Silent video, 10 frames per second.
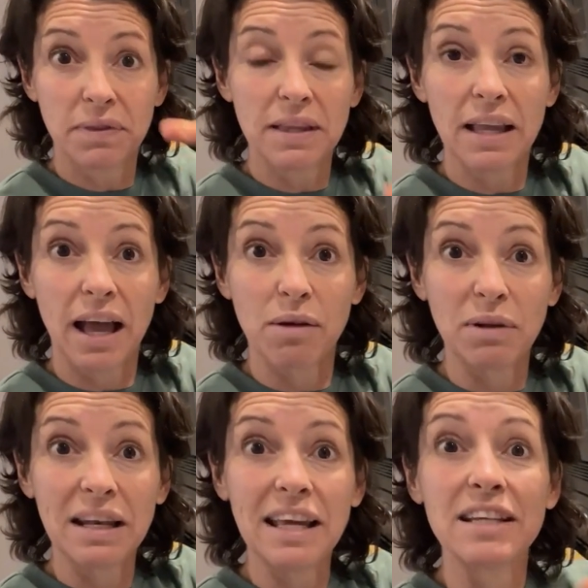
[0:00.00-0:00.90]

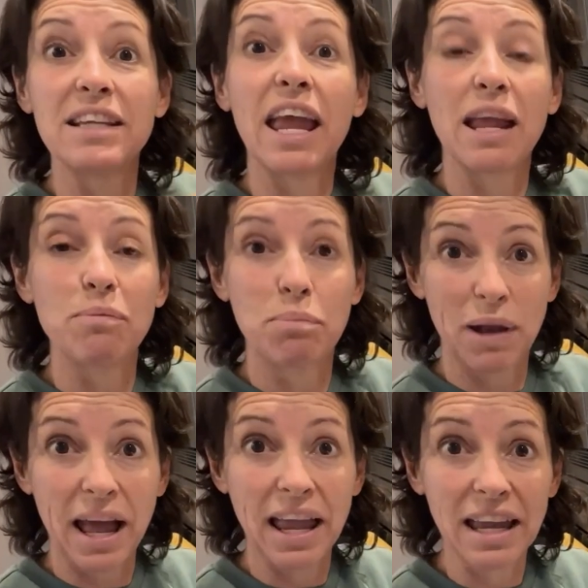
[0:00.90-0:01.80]
lid and
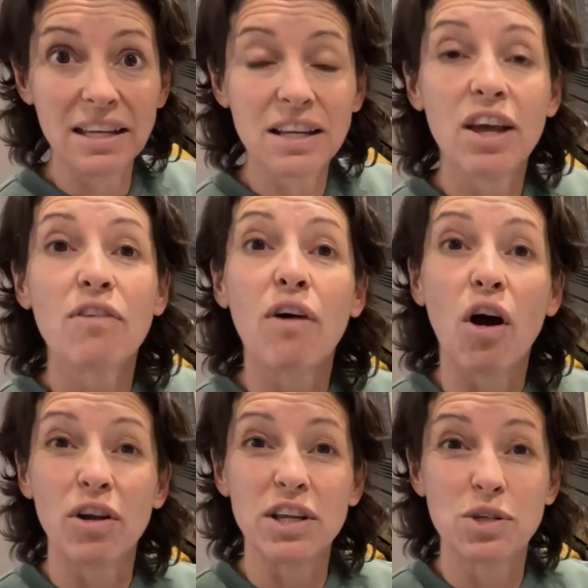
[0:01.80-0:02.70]
blade for
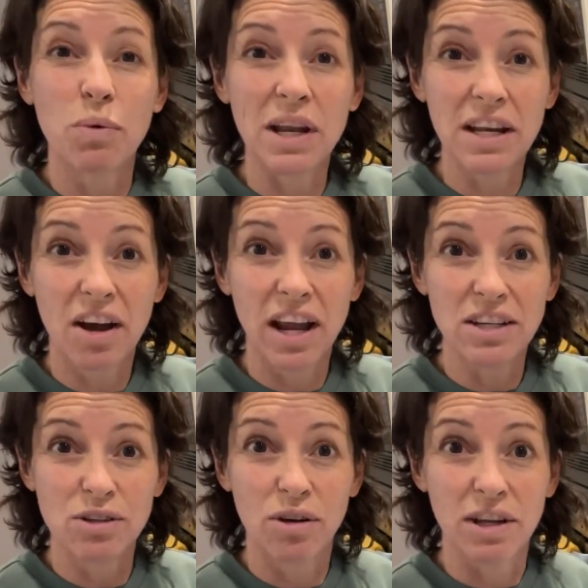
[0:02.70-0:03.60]
only
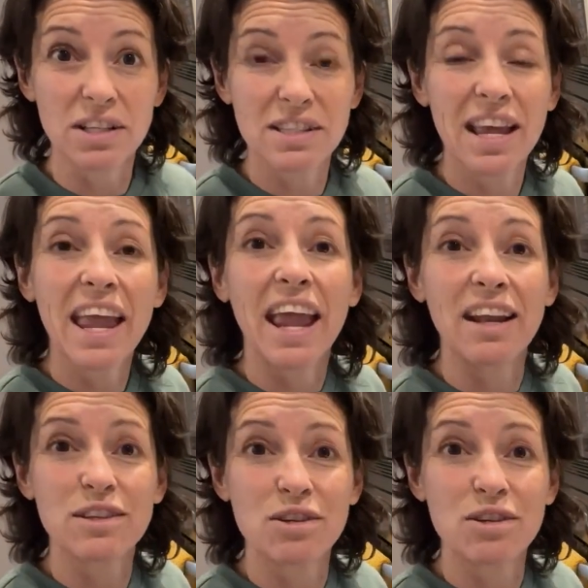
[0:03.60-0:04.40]
$29, and it's